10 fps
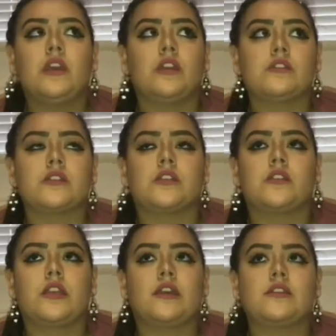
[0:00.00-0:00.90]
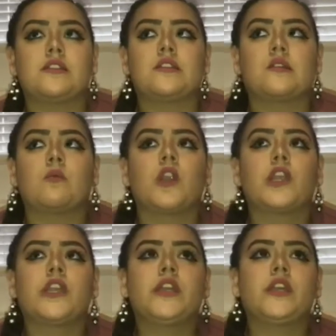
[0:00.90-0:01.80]
And I was like, yeah, this isn't
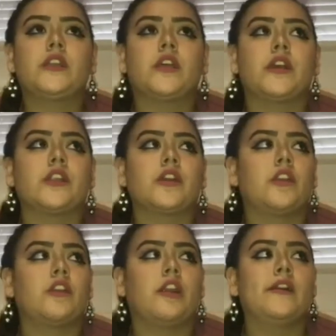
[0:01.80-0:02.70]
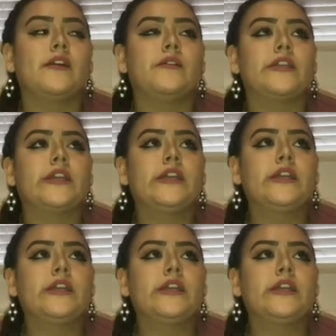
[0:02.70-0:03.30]
working, like, looking around.